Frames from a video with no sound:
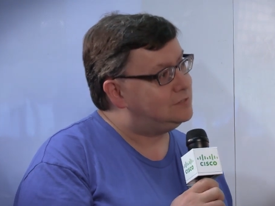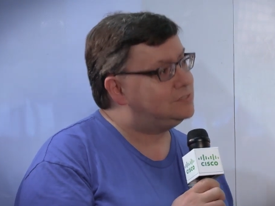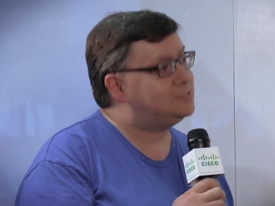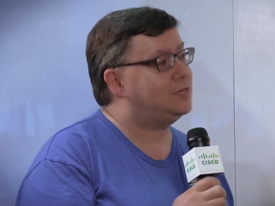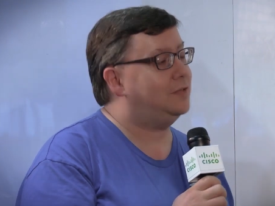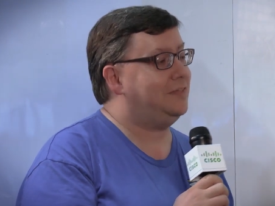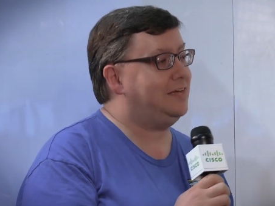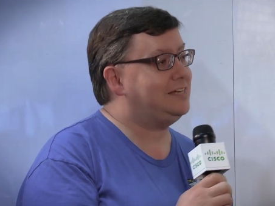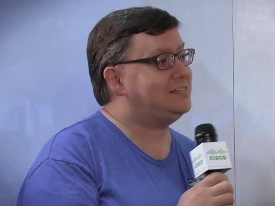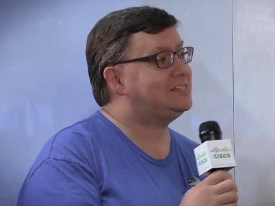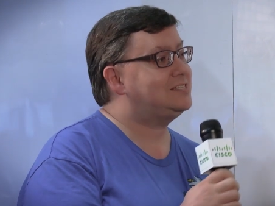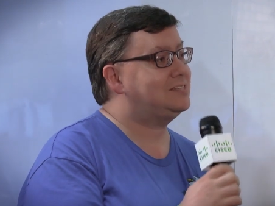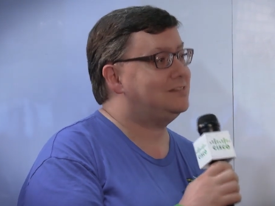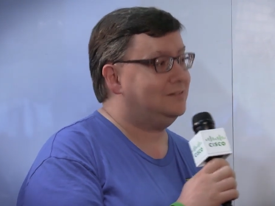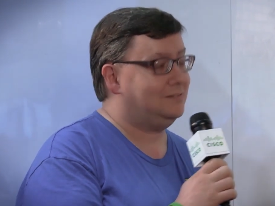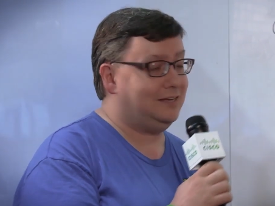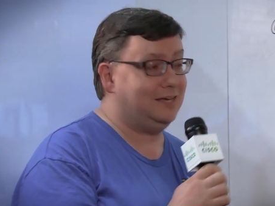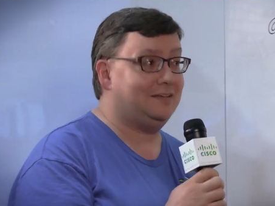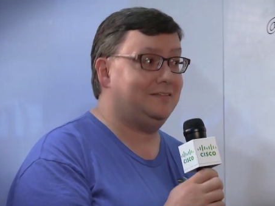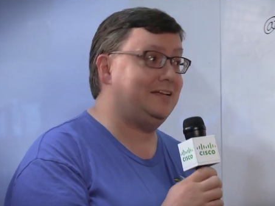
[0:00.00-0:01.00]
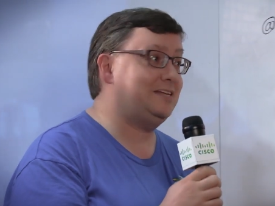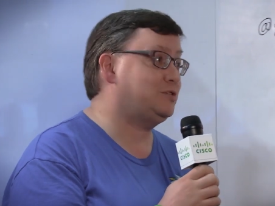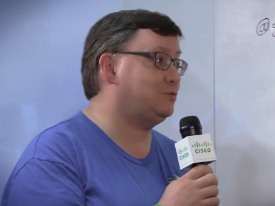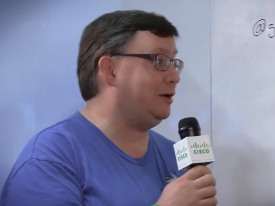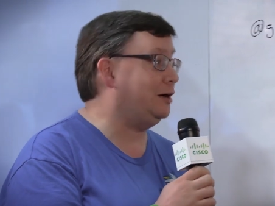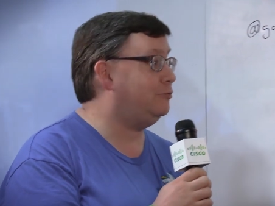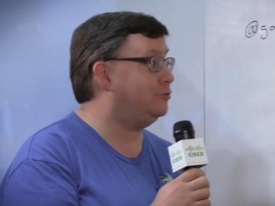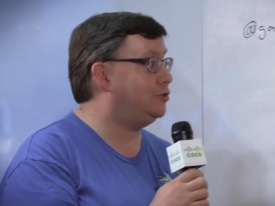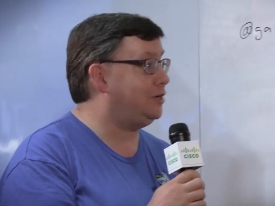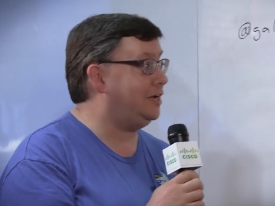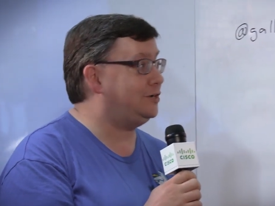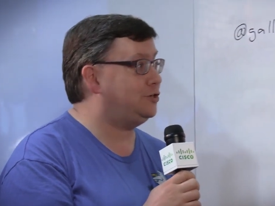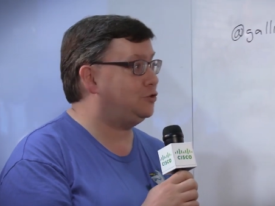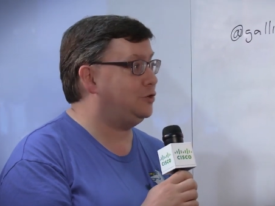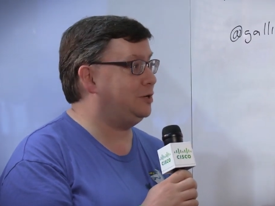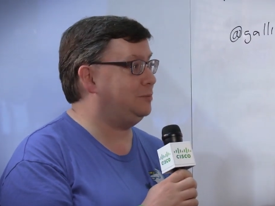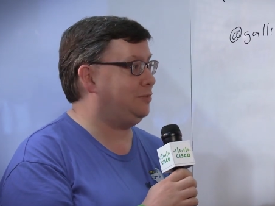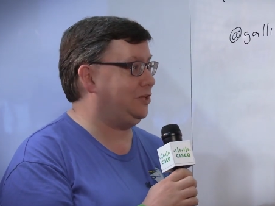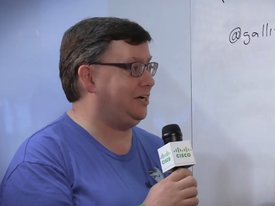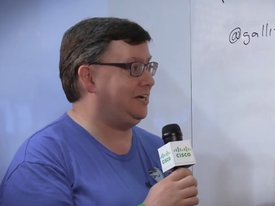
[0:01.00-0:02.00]
So that's, yeah, that's why we're not
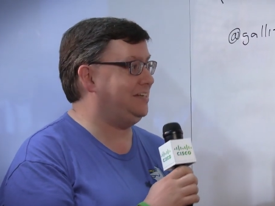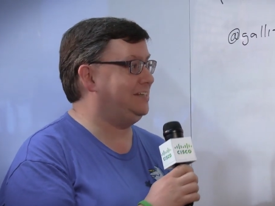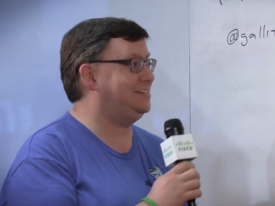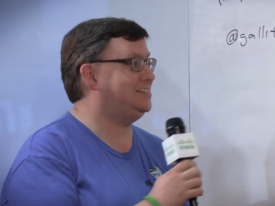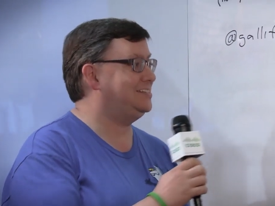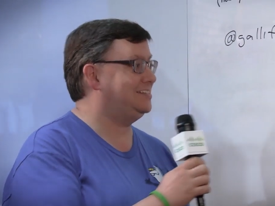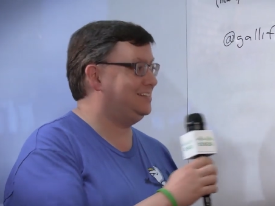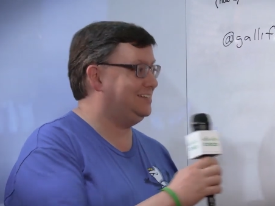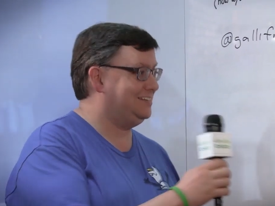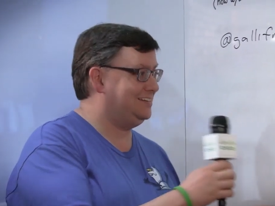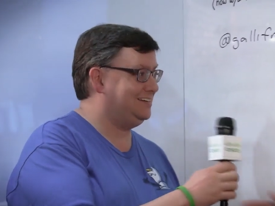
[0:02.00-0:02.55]
doing blades.